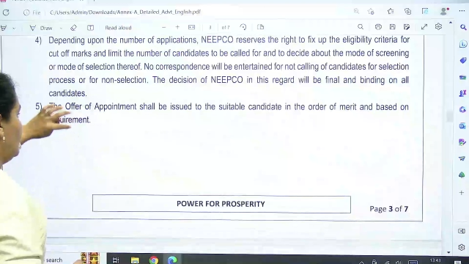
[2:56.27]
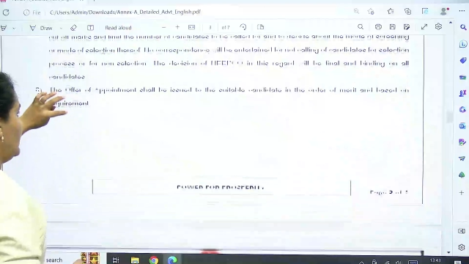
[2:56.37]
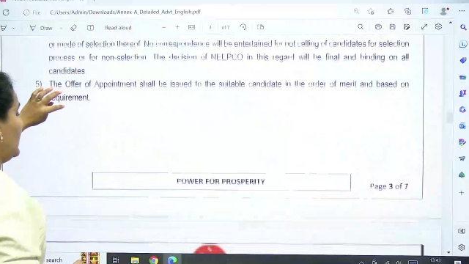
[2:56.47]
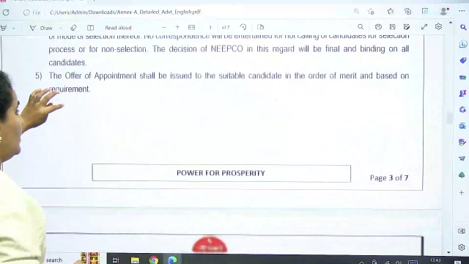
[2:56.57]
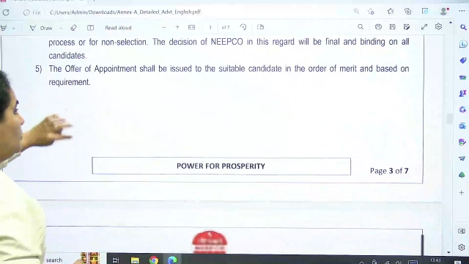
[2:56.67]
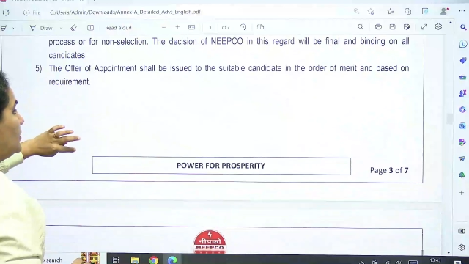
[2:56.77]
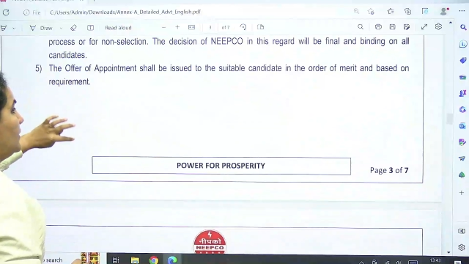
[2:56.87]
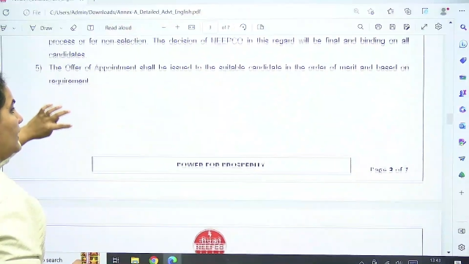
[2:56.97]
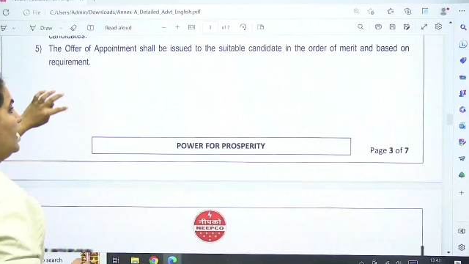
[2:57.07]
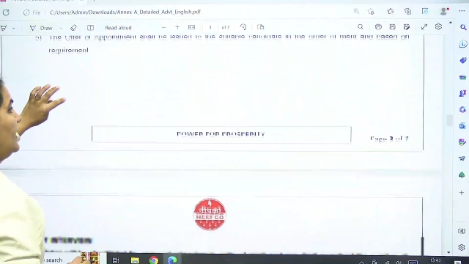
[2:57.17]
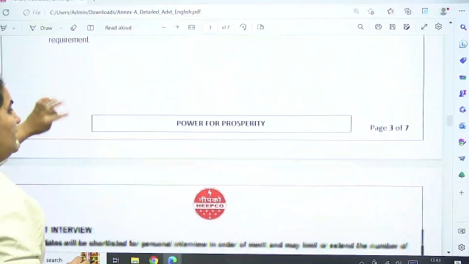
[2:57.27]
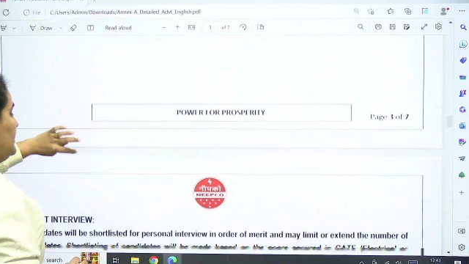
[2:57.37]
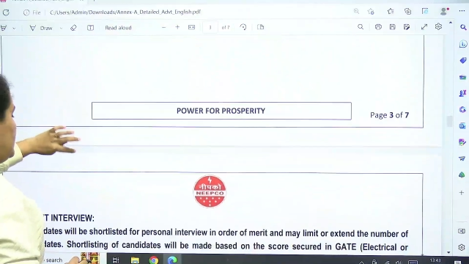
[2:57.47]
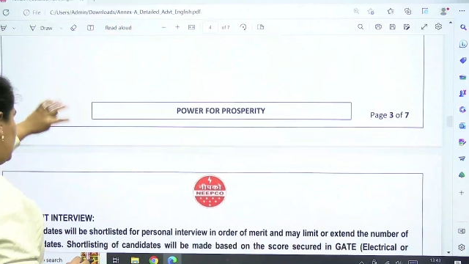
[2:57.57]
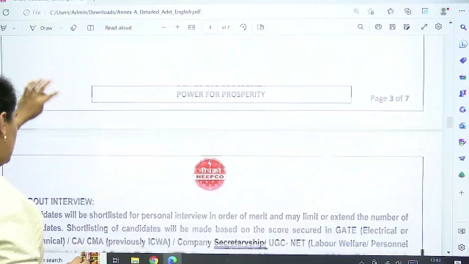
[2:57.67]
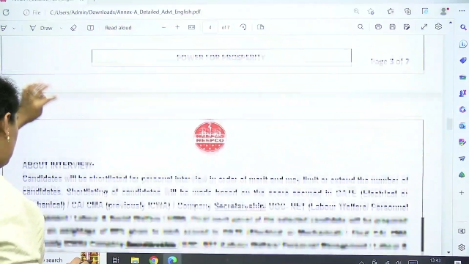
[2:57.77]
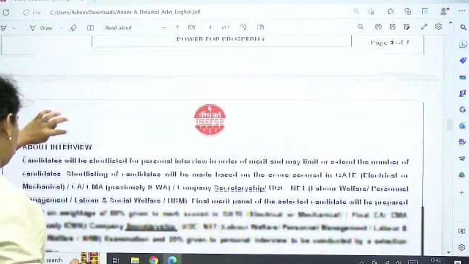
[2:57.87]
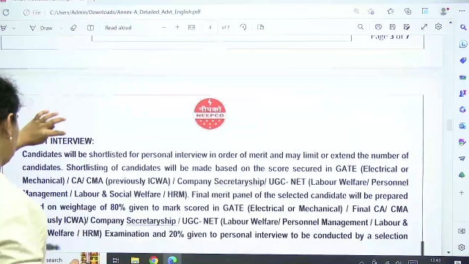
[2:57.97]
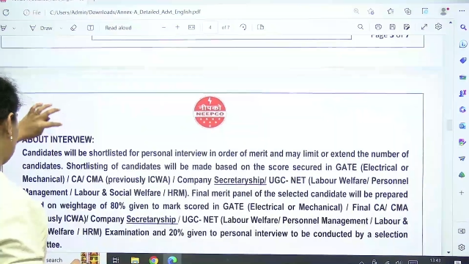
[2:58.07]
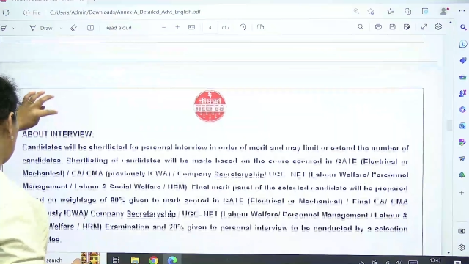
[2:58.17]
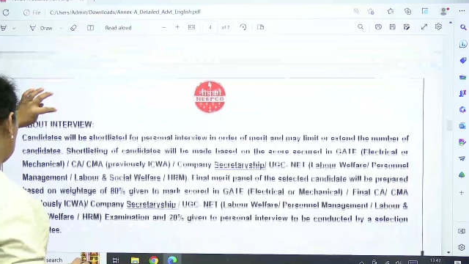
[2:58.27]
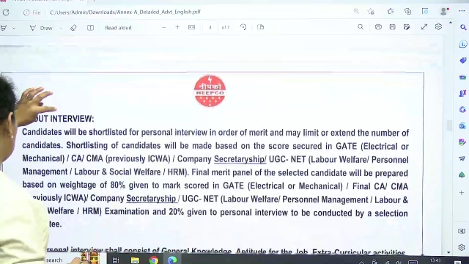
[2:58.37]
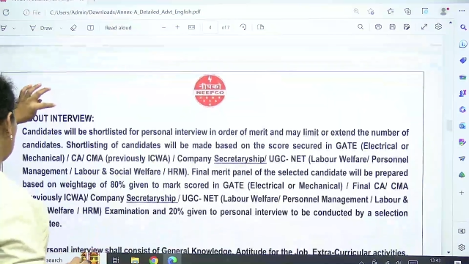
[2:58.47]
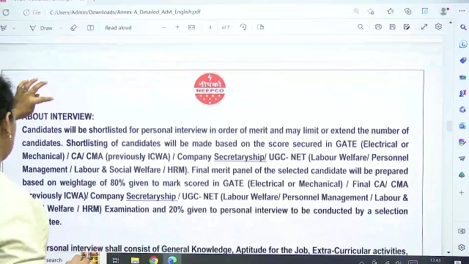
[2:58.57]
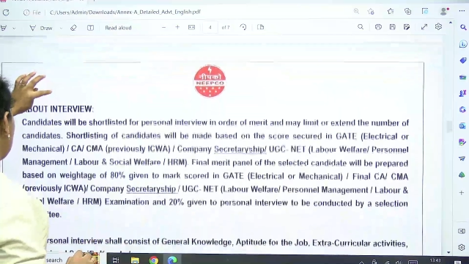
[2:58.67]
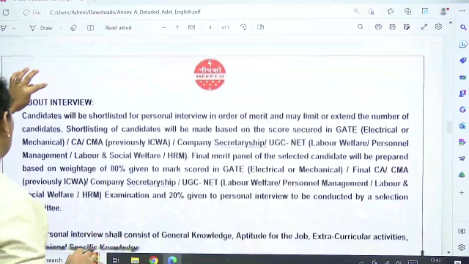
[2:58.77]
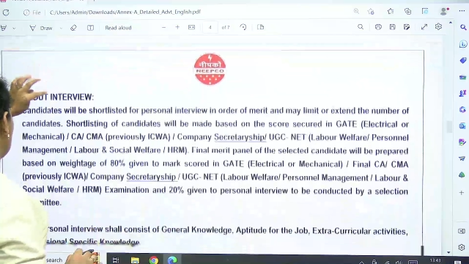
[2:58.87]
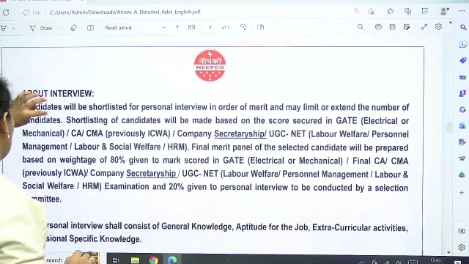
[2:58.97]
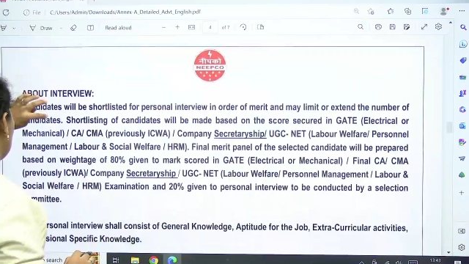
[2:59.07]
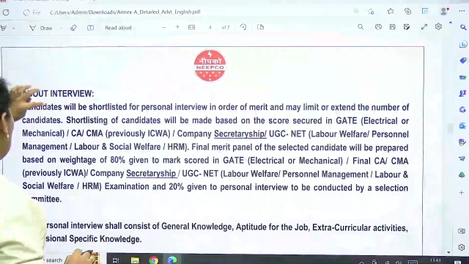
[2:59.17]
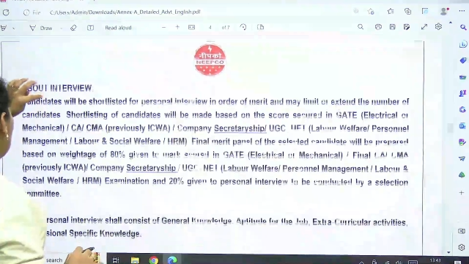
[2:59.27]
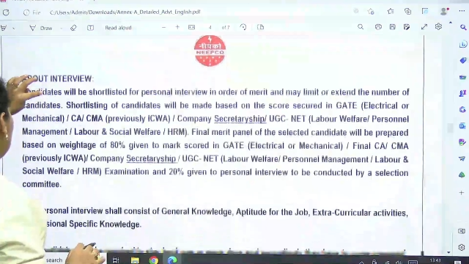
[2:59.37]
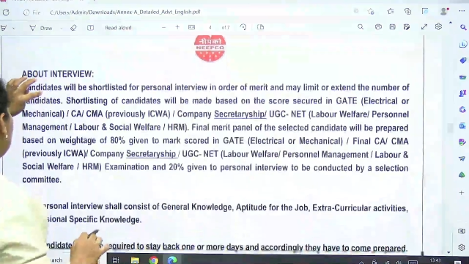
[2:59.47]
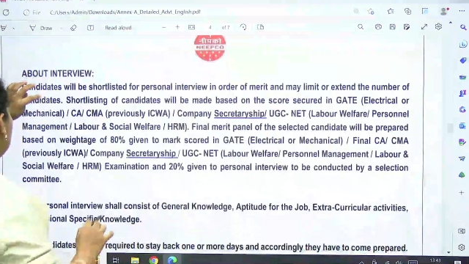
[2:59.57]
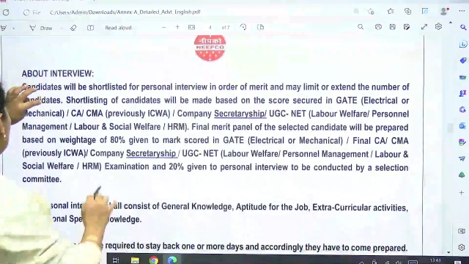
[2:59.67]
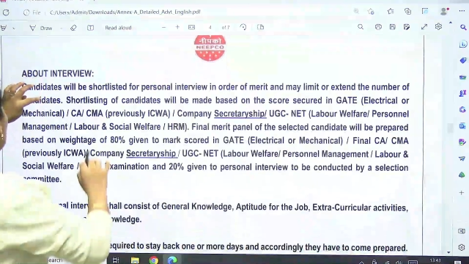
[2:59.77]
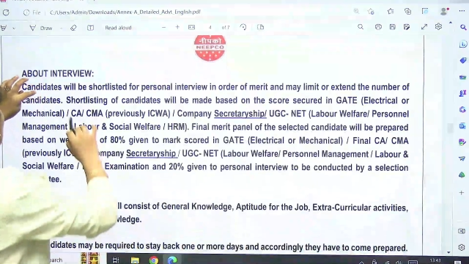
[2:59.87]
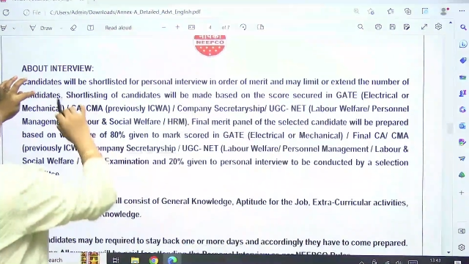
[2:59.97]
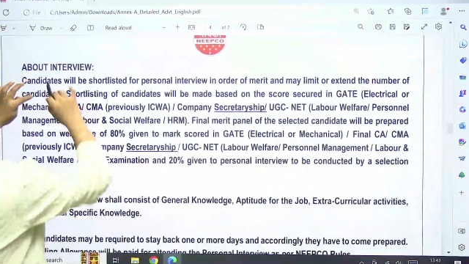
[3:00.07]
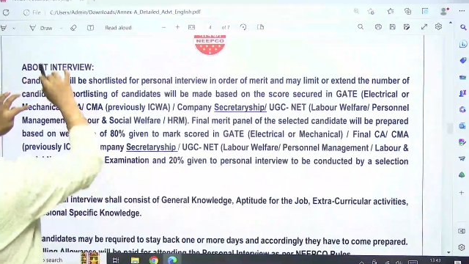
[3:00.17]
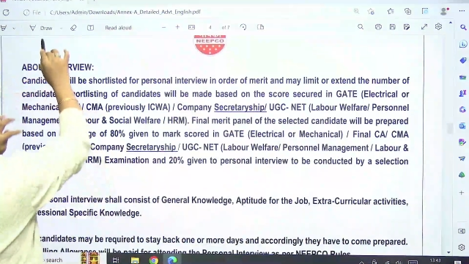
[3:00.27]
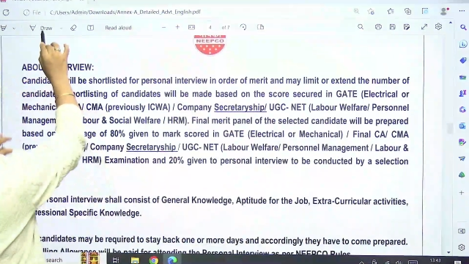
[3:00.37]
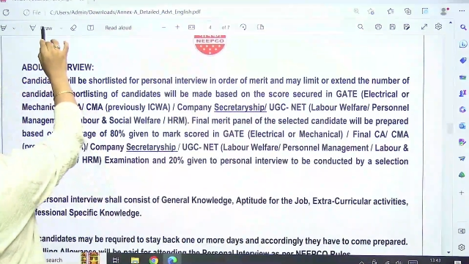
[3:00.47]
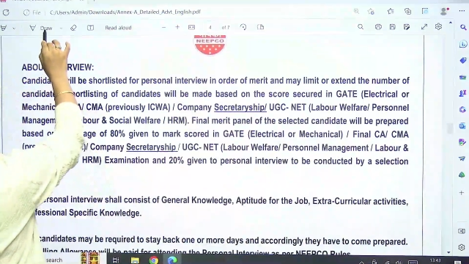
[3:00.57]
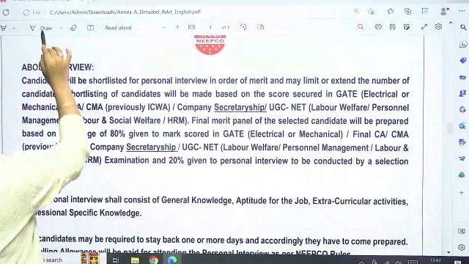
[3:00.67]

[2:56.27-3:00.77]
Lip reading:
[unreadable: no face in view]